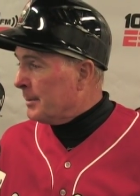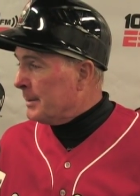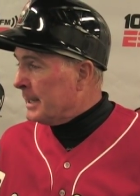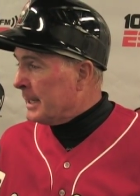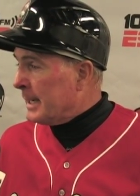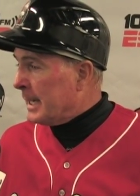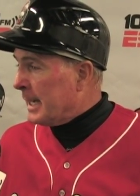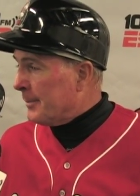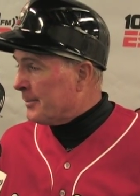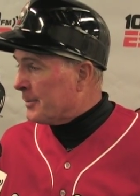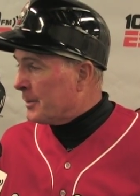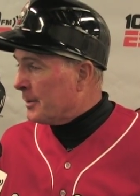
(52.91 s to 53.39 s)
He
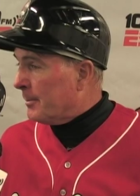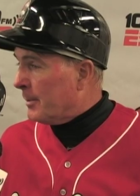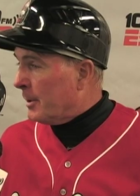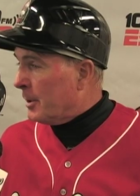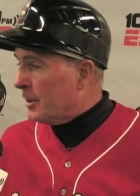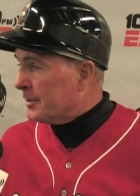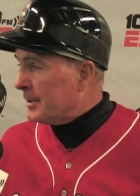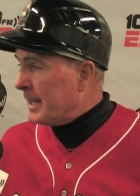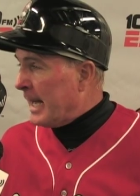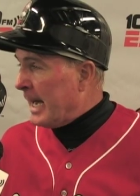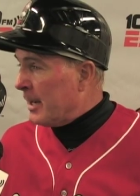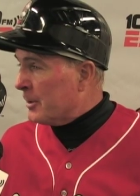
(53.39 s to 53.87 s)
kept the
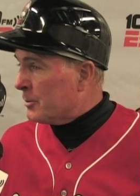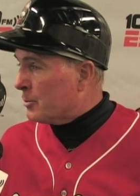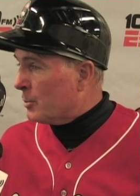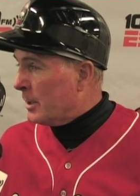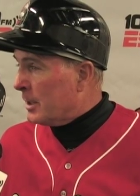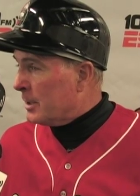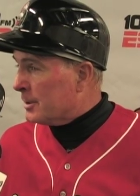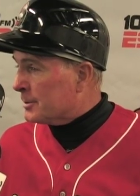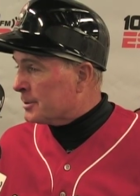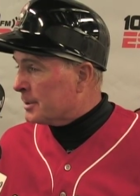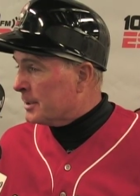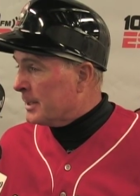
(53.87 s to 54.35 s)
ball down
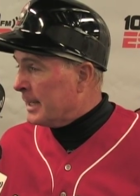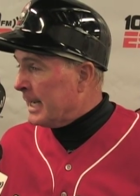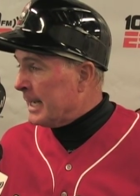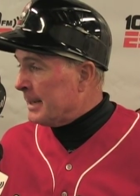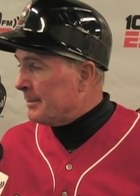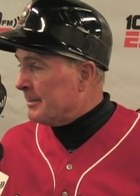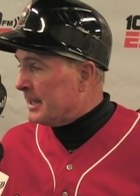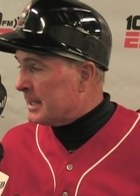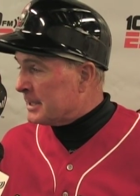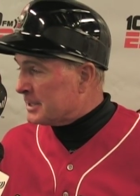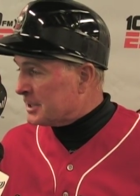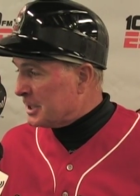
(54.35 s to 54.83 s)
well today,
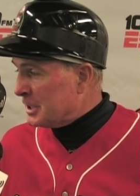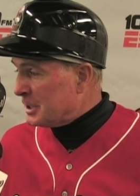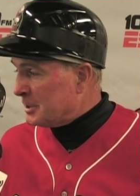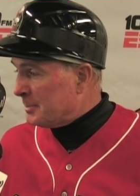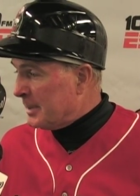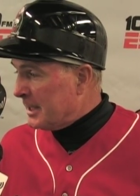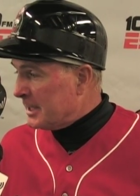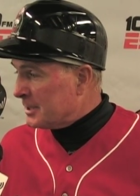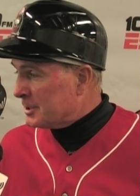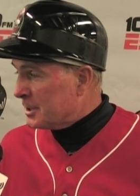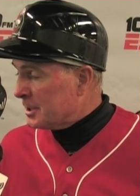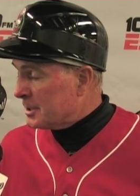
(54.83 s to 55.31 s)
mixed these
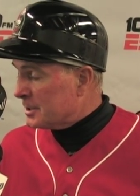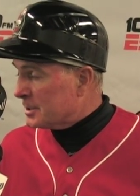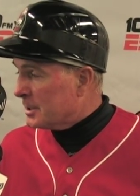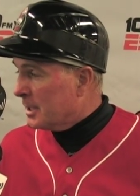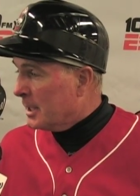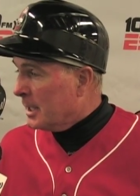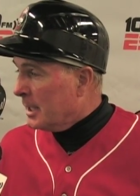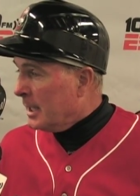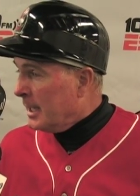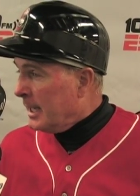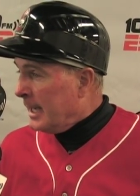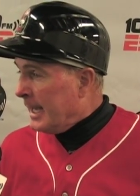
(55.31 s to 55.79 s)
pitches,
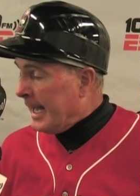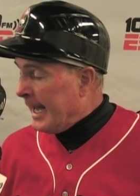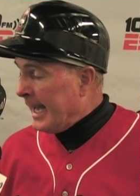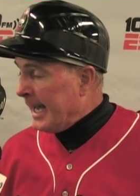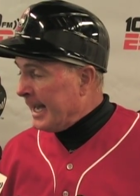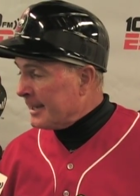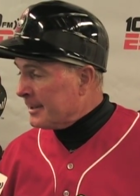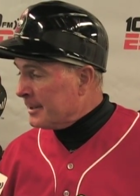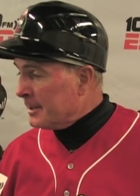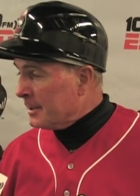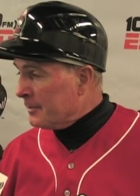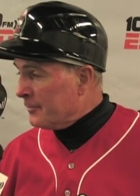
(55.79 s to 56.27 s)

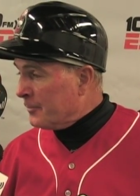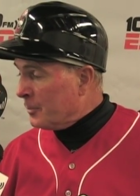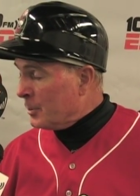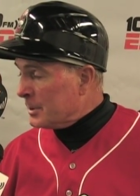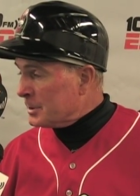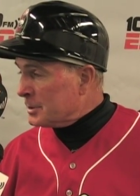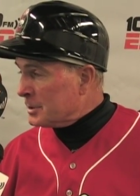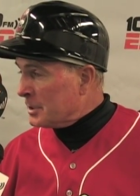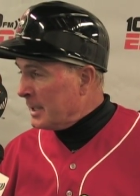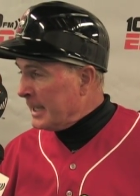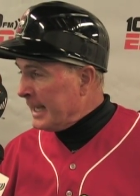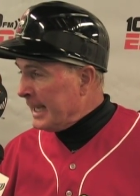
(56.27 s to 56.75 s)
and
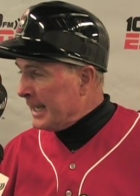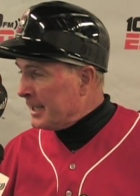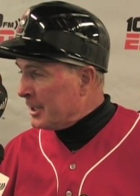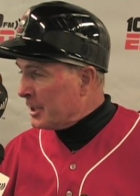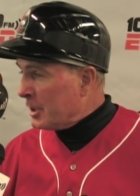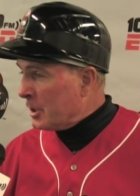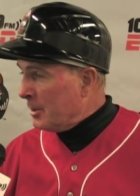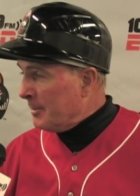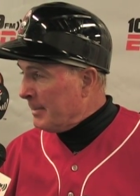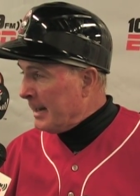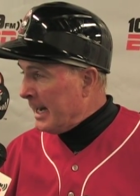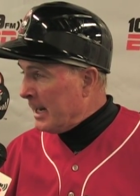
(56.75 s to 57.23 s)
unfortunately had to
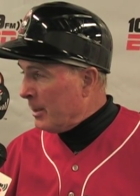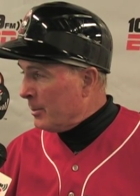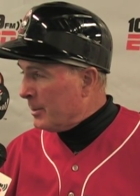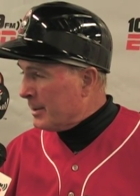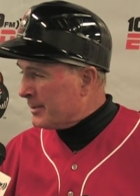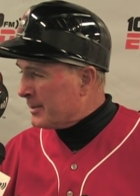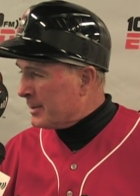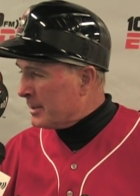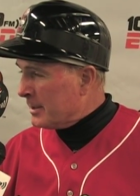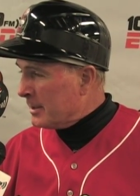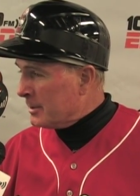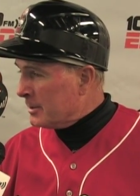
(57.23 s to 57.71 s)
come out
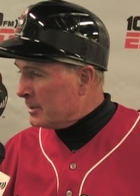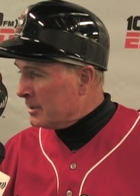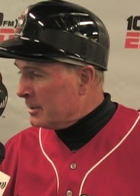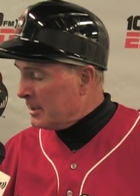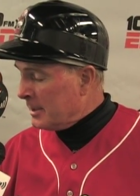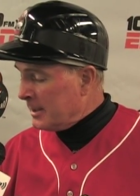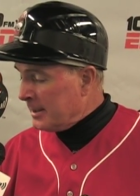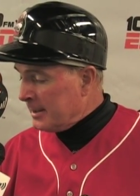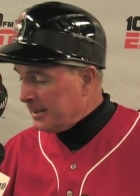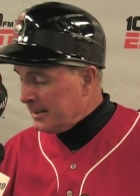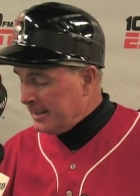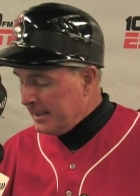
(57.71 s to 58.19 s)
with a
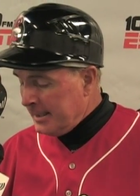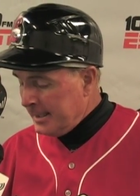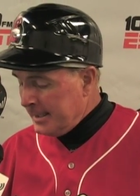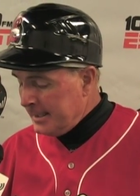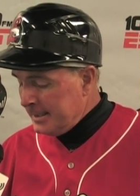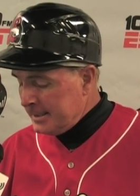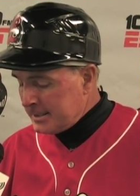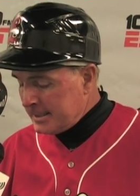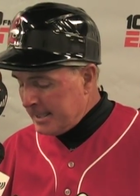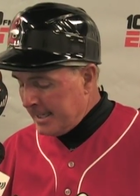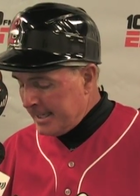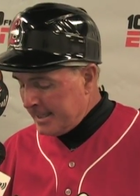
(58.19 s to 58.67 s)
little
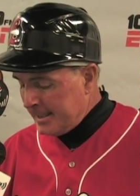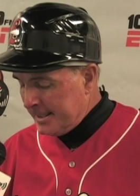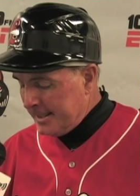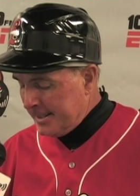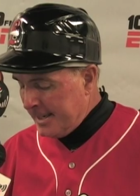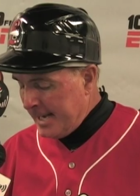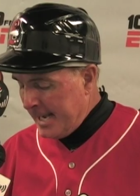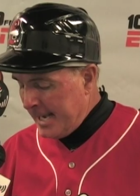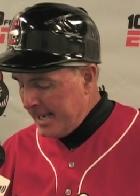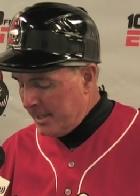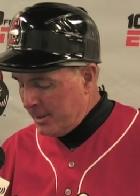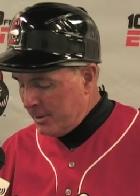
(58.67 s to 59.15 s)
he's got a
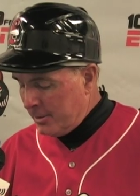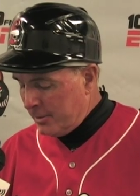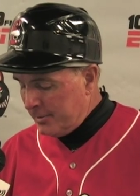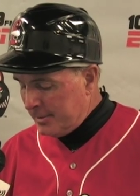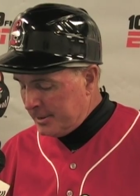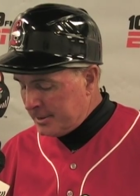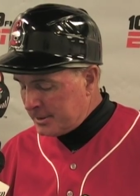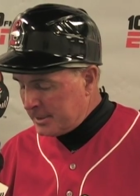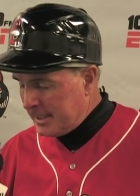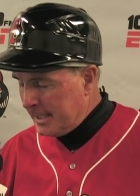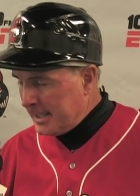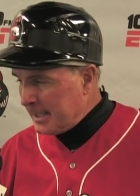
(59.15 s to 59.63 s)
nail
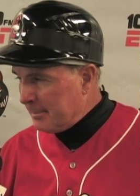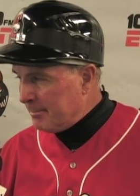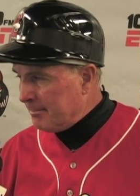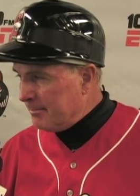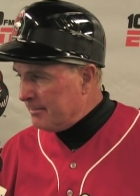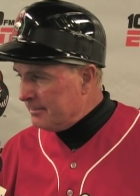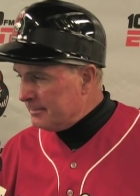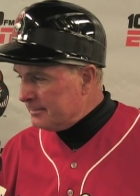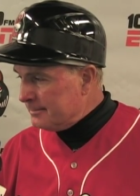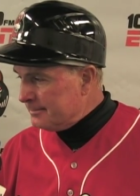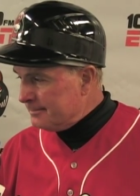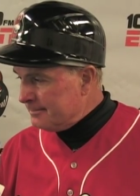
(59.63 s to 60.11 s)
that's kind of
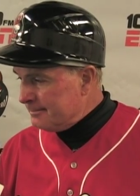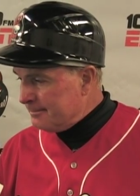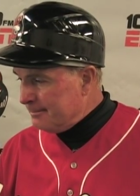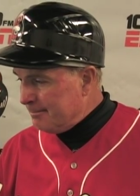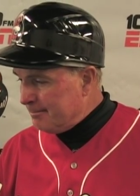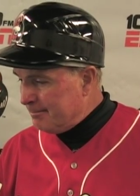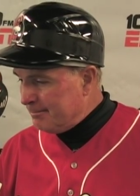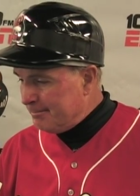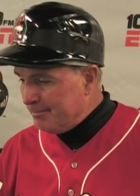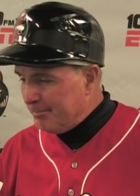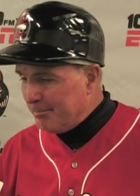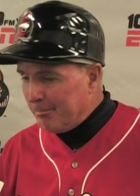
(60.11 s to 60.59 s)

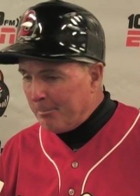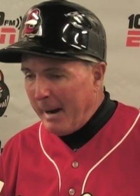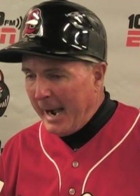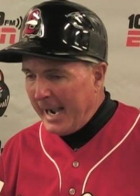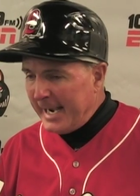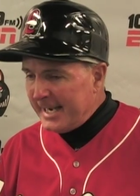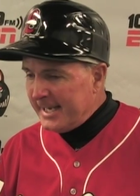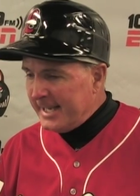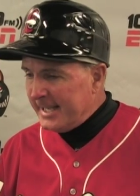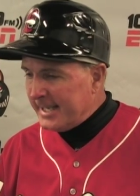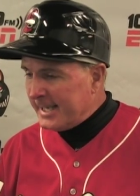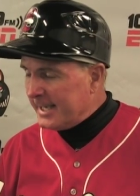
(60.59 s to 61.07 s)

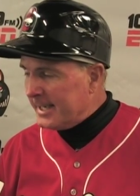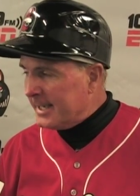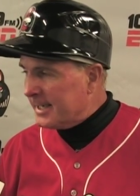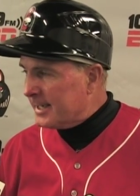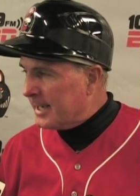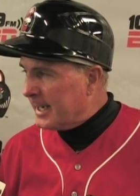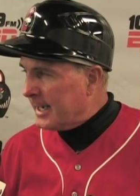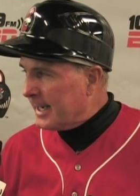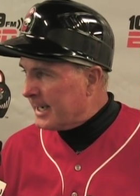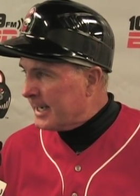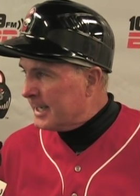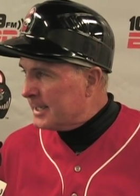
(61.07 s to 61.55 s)
biting
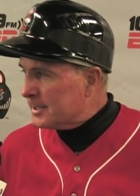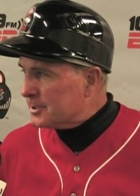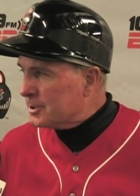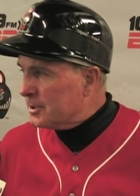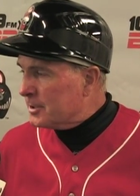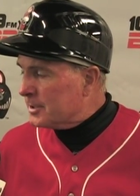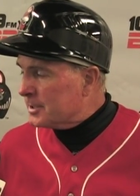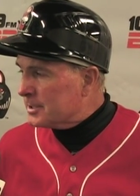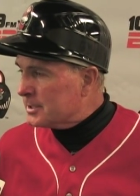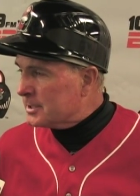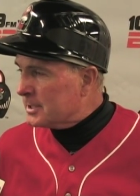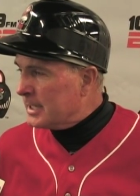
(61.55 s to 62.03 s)
in, I guess
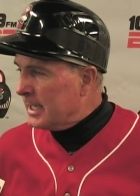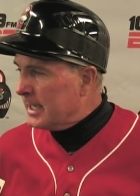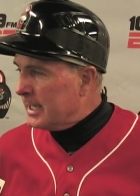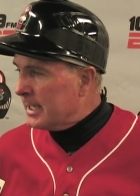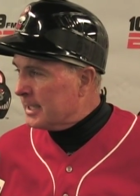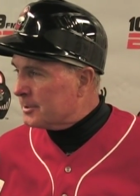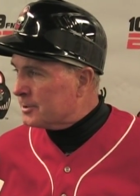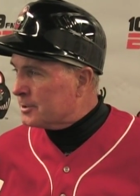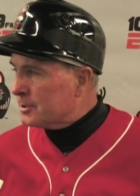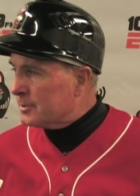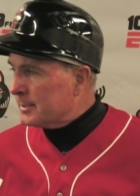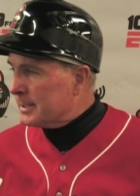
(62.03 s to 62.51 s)
you could say,
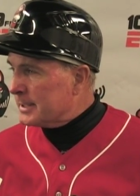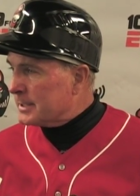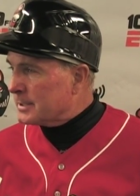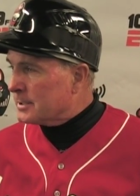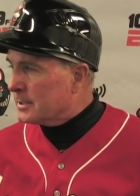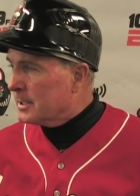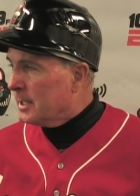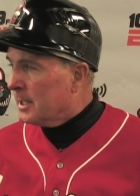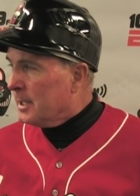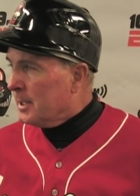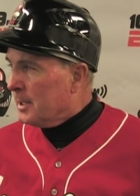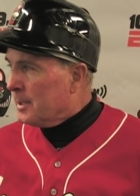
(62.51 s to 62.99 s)
into
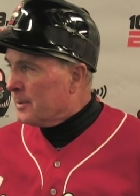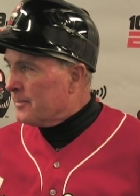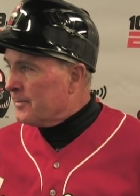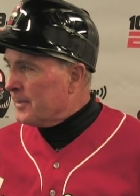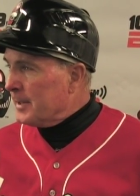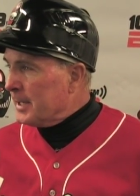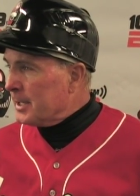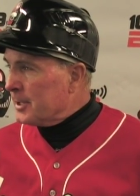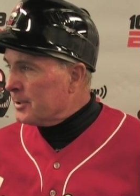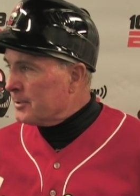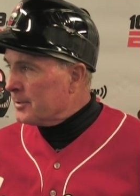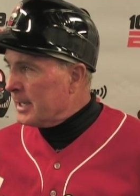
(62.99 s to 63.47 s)
his
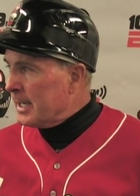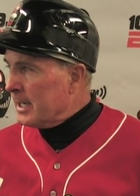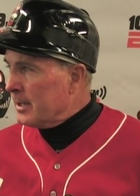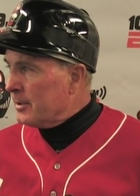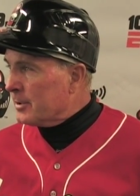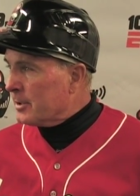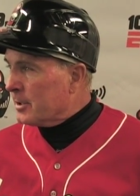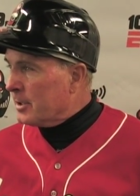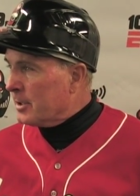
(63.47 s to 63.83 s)
finger there and